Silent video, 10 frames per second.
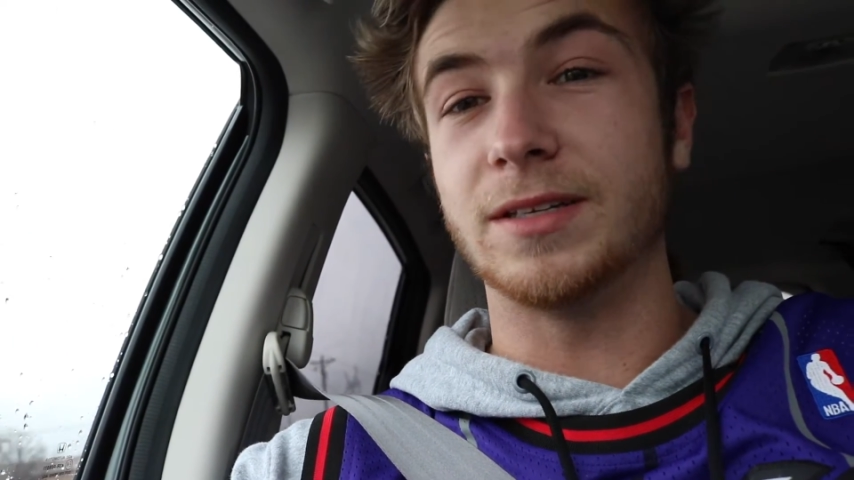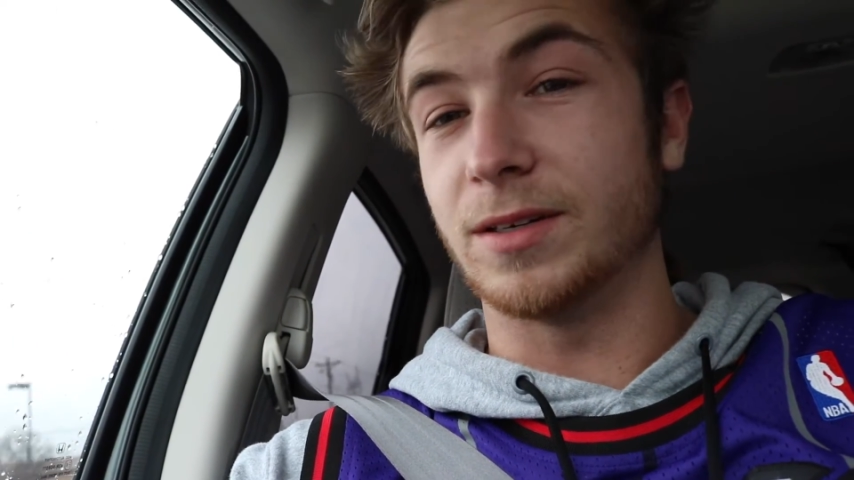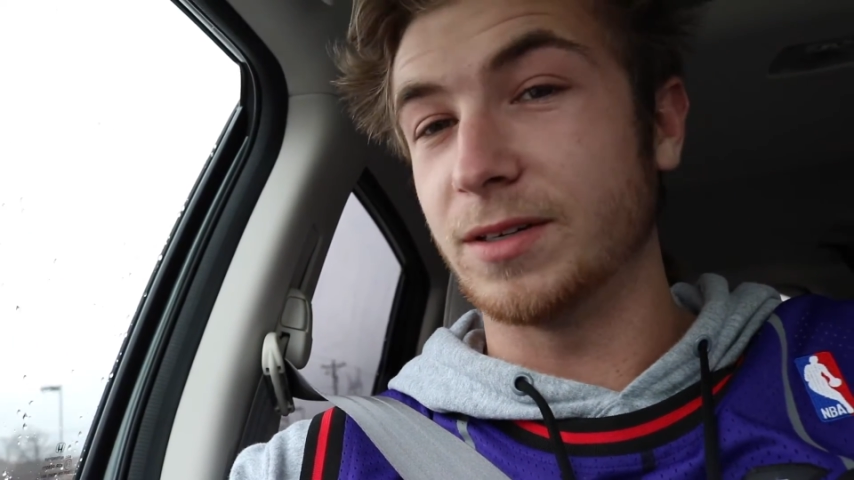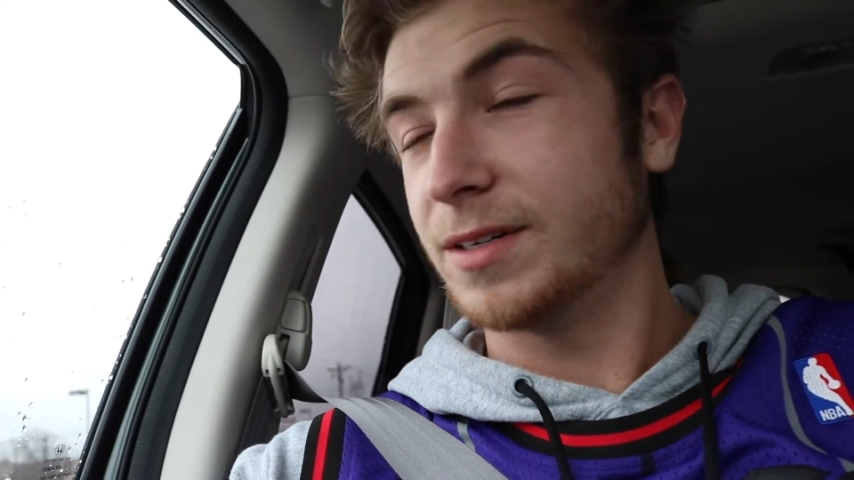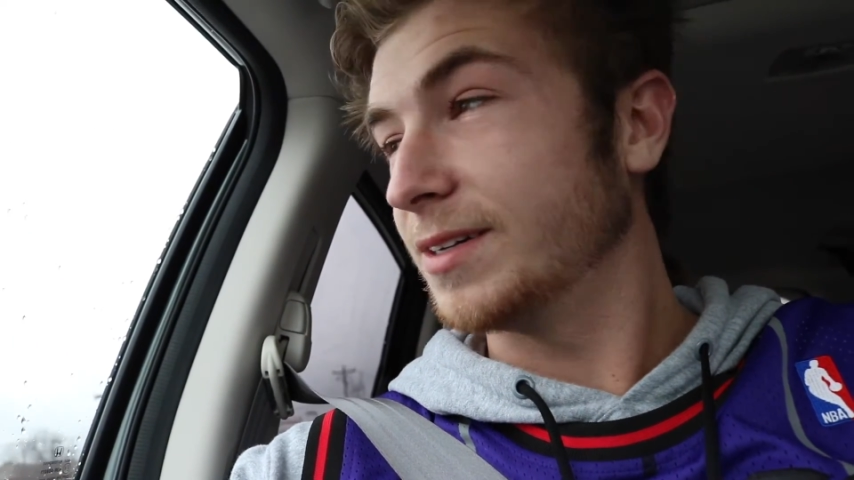
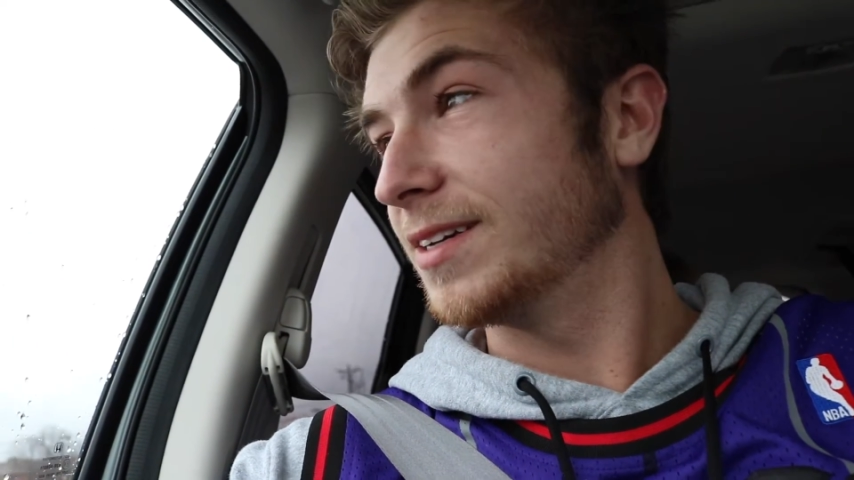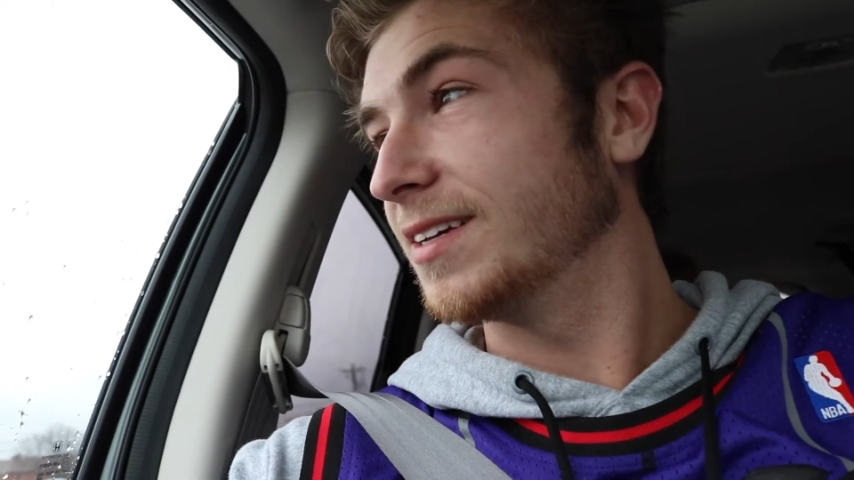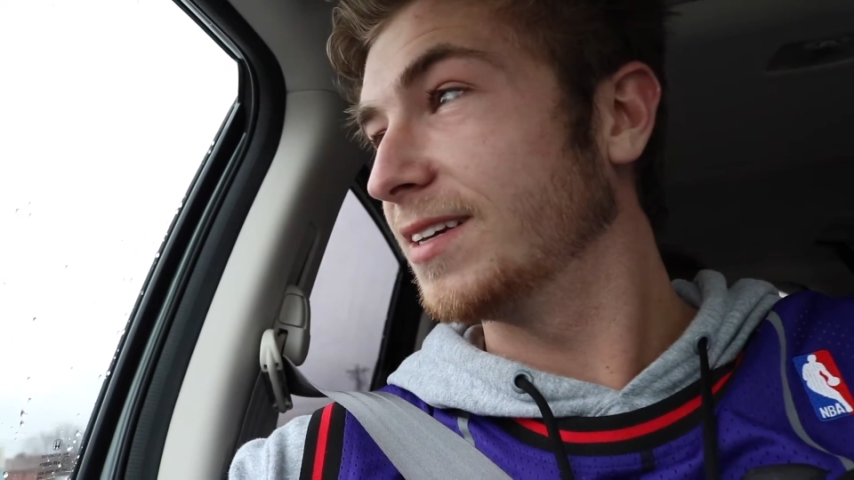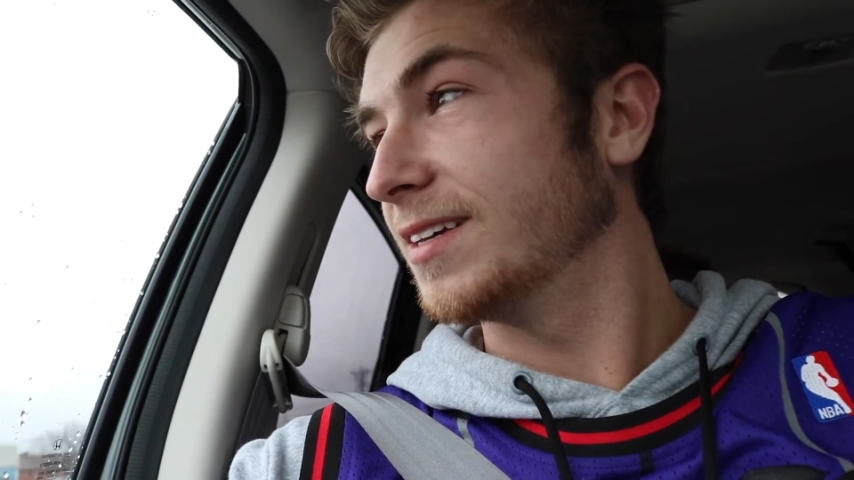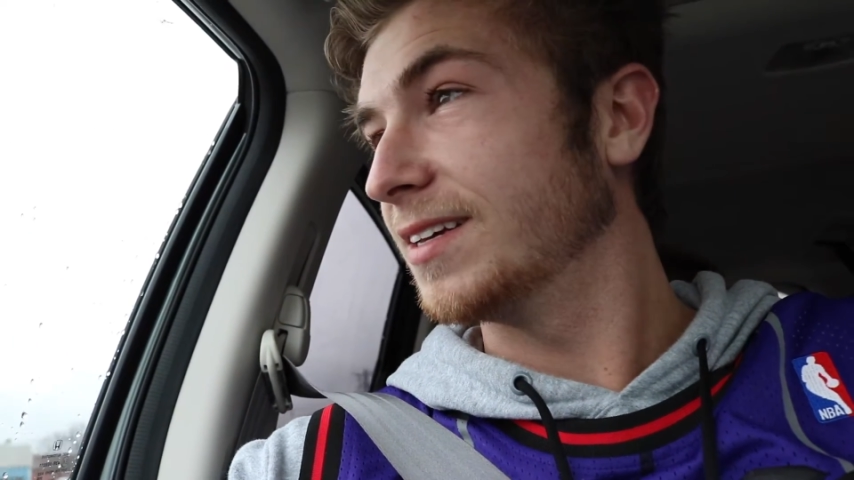It's
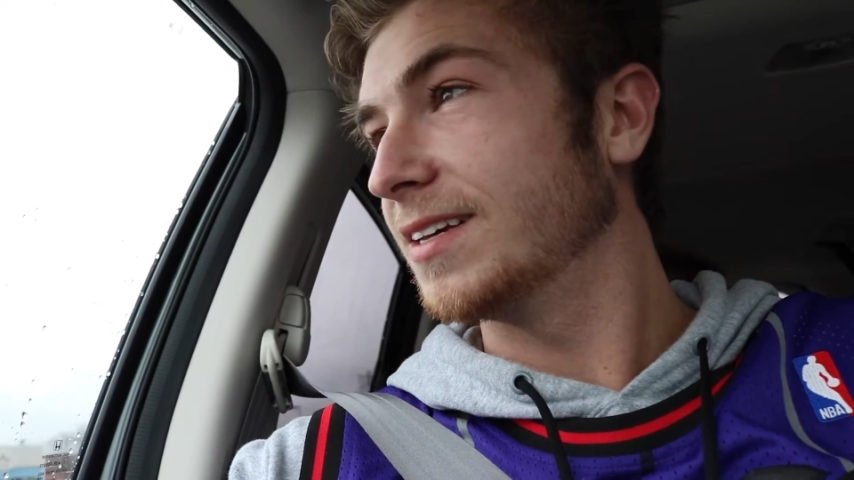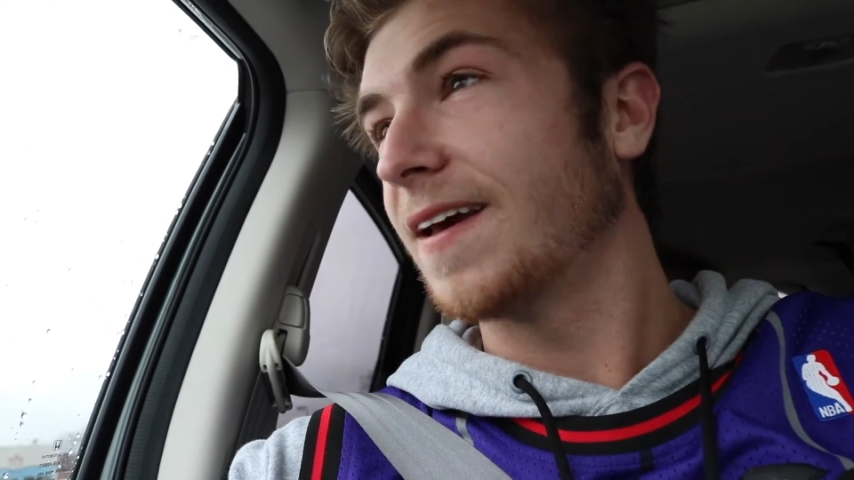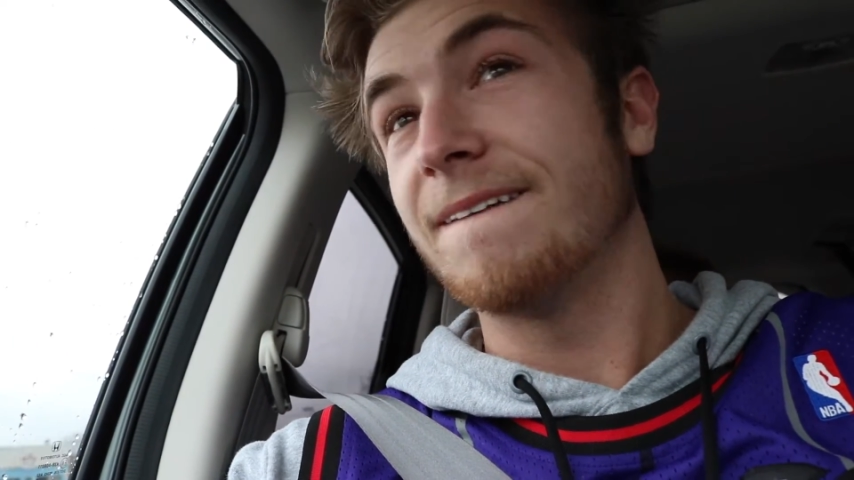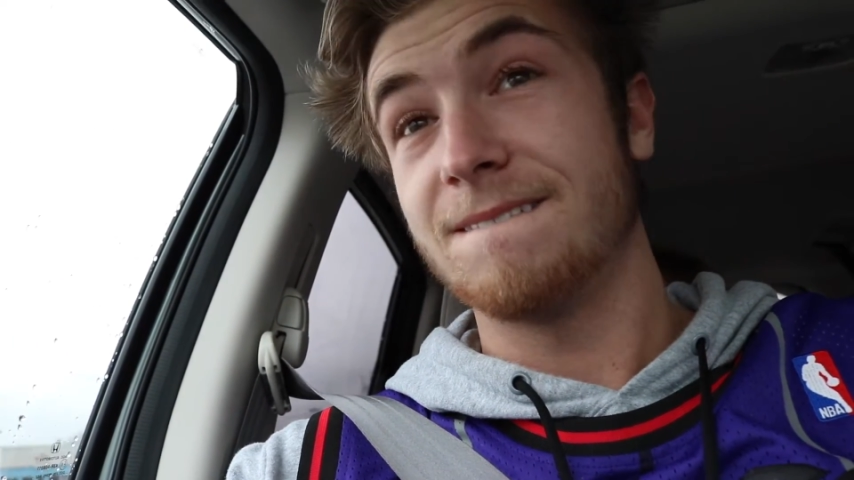234.